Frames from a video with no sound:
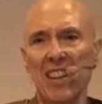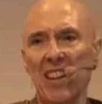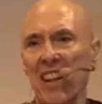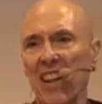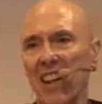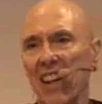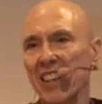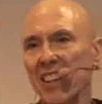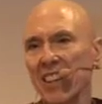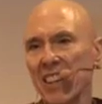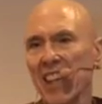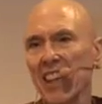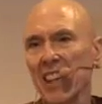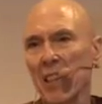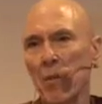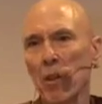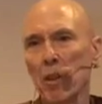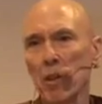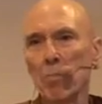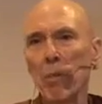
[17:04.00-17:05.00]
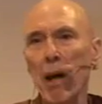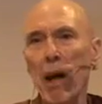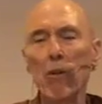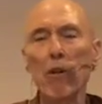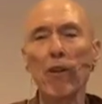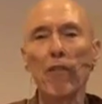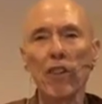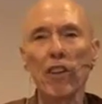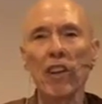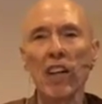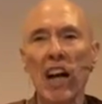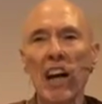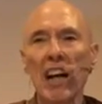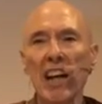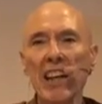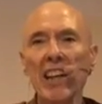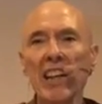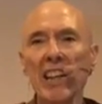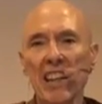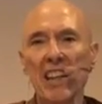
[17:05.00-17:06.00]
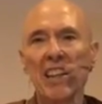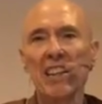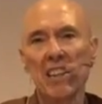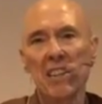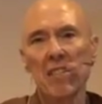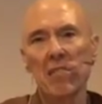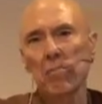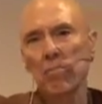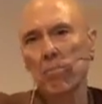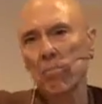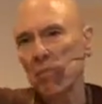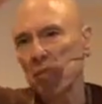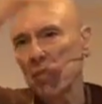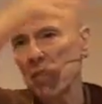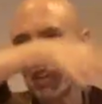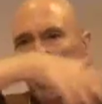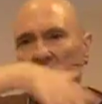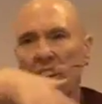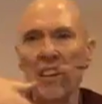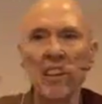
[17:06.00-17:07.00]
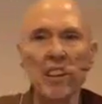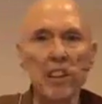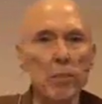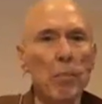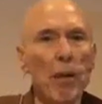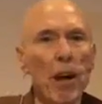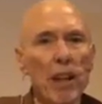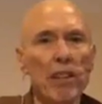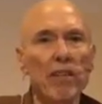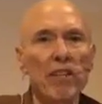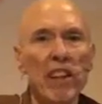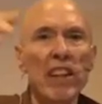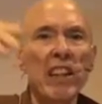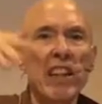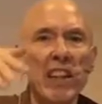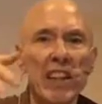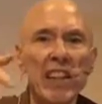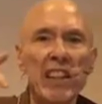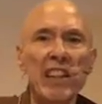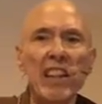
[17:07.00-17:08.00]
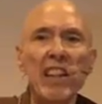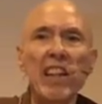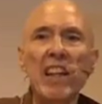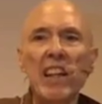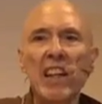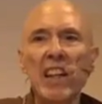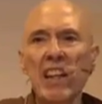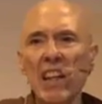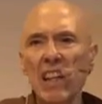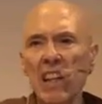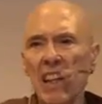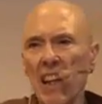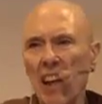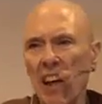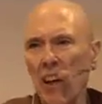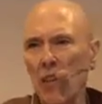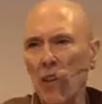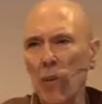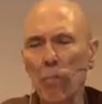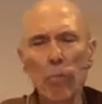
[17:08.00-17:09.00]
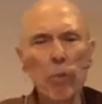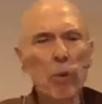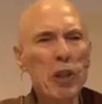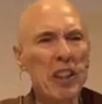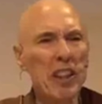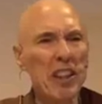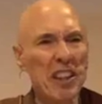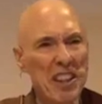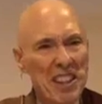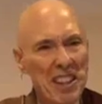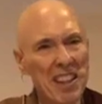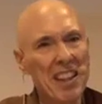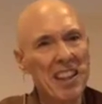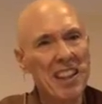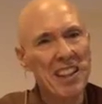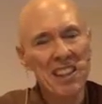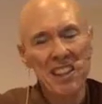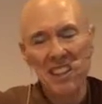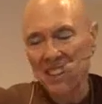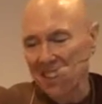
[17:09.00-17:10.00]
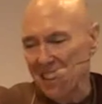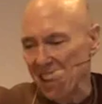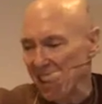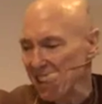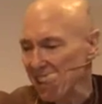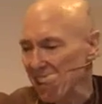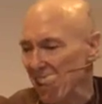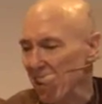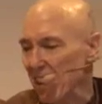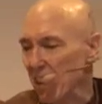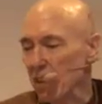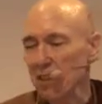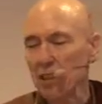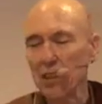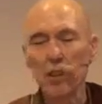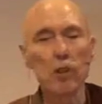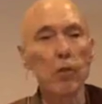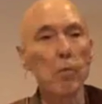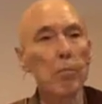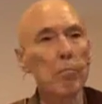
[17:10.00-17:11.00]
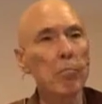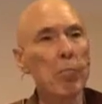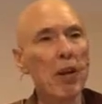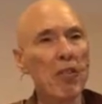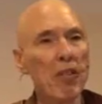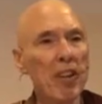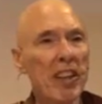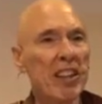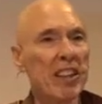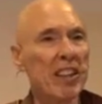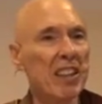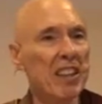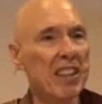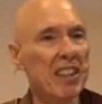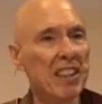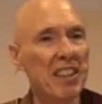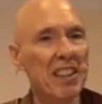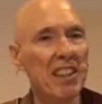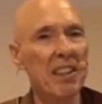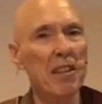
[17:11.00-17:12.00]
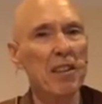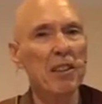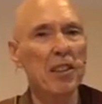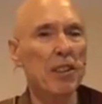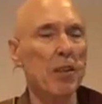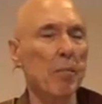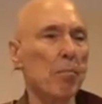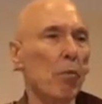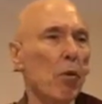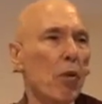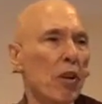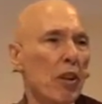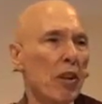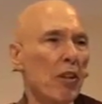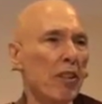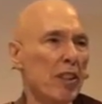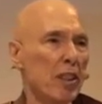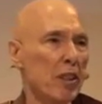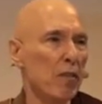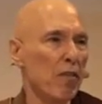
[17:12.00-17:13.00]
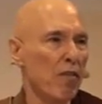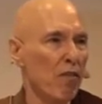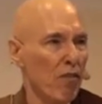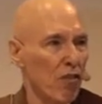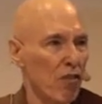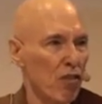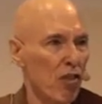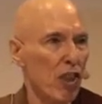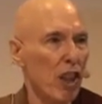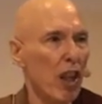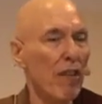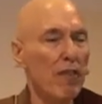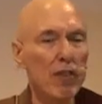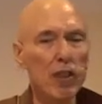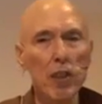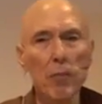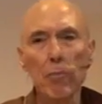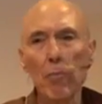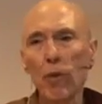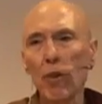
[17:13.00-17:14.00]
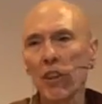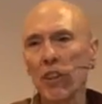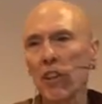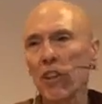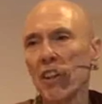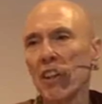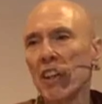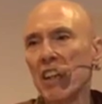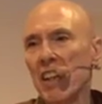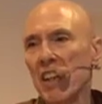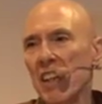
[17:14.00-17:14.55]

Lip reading: he's like the most powerful guy in this part of India, and the Buddha says that his superior supporter, his chief supporter,